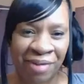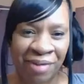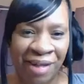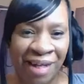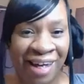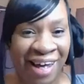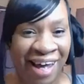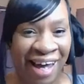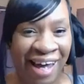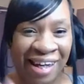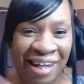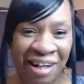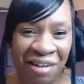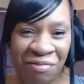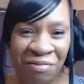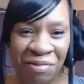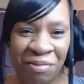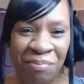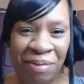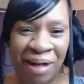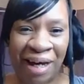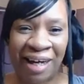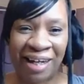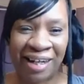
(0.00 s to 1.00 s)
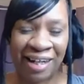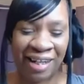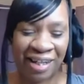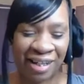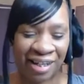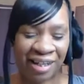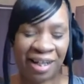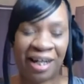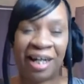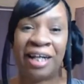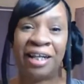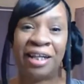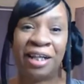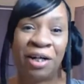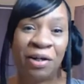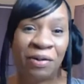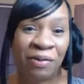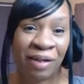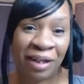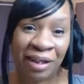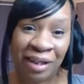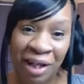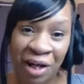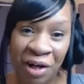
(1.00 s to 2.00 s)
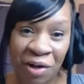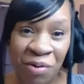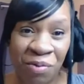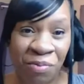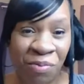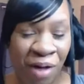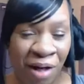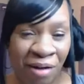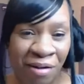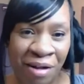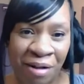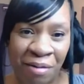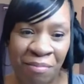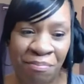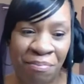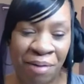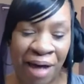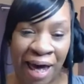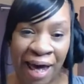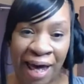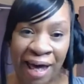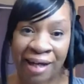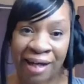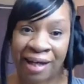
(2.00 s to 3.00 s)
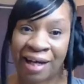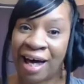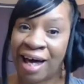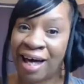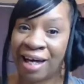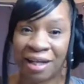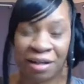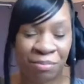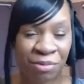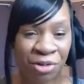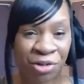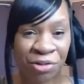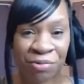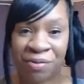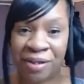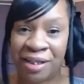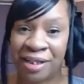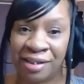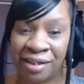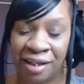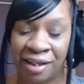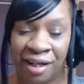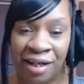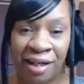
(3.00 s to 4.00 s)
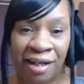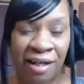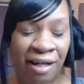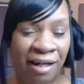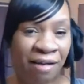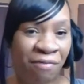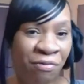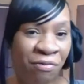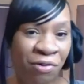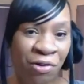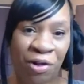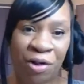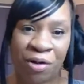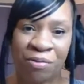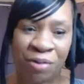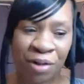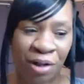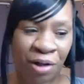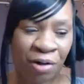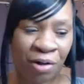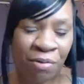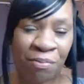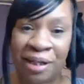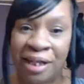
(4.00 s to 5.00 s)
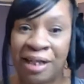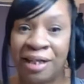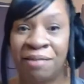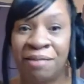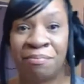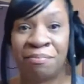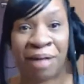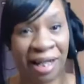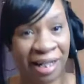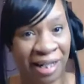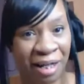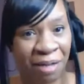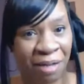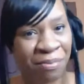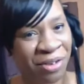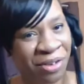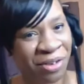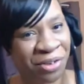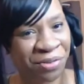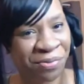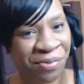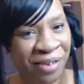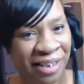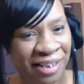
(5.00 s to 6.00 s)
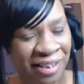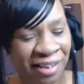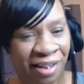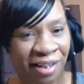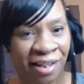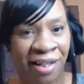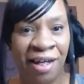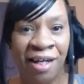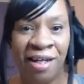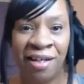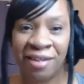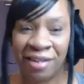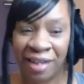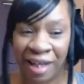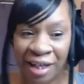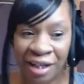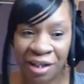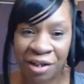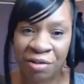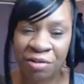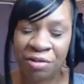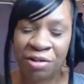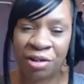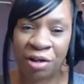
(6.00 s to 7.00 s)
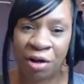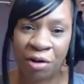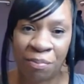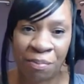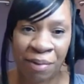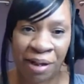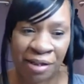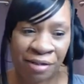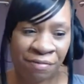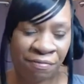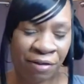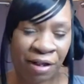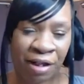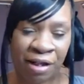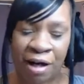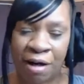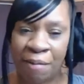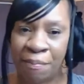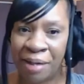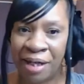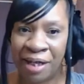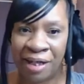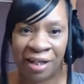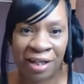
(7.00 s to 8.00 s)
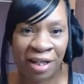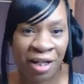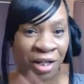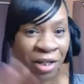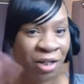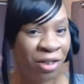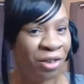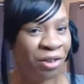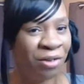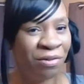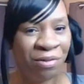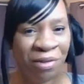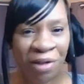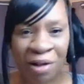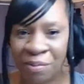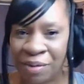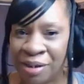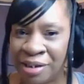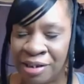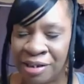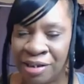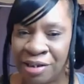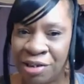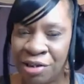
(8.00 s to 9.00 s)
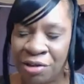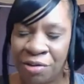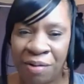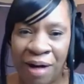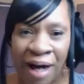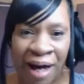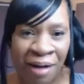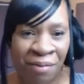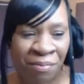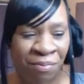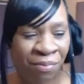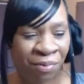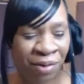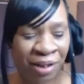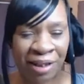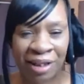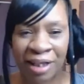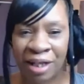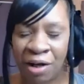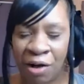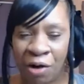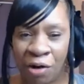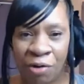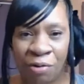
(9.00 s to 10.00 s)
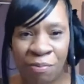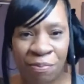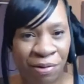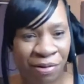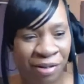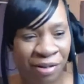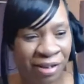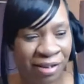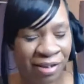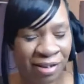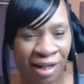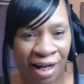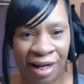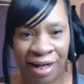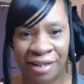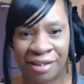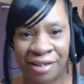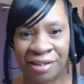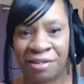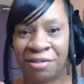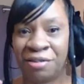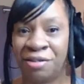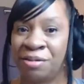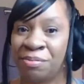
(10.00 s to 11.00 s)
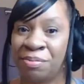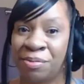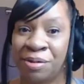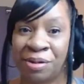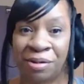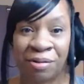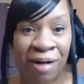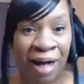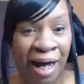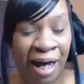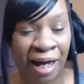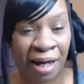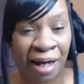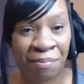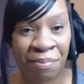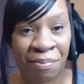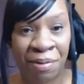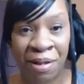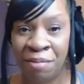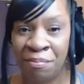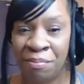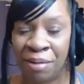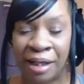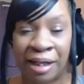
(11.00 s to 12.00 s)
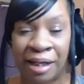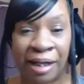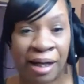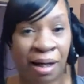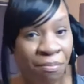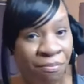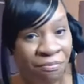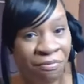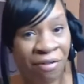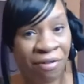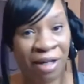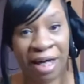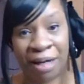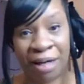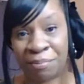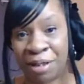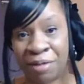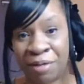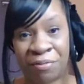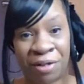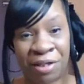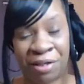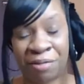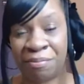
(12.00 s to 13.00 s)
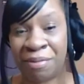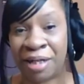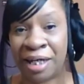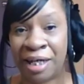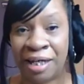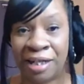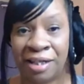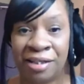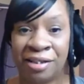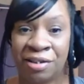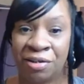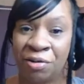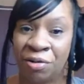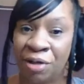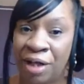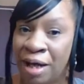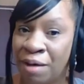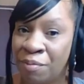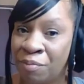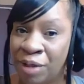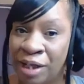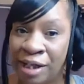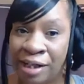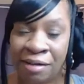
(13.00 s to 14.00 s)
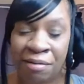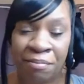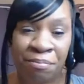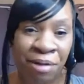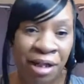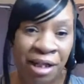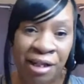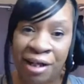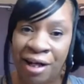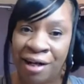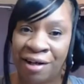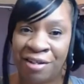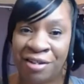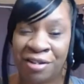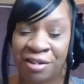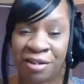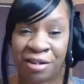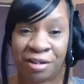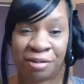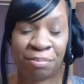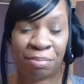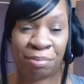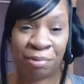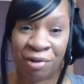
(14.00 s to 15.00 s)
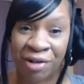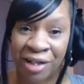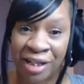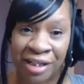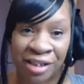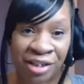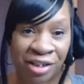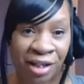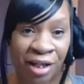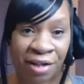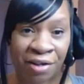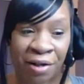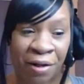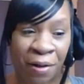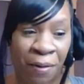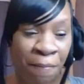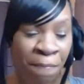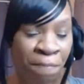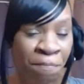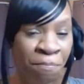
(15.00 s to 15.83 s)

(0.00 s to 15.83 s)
Hi, everybody. Hello, hello. Welcome back. I am Theresa. If you don't know me, my name is Theresa. Thank you so much for coming. You know what to do. I really hope you decide to subscribe, become family with me so that we can be there to support each other.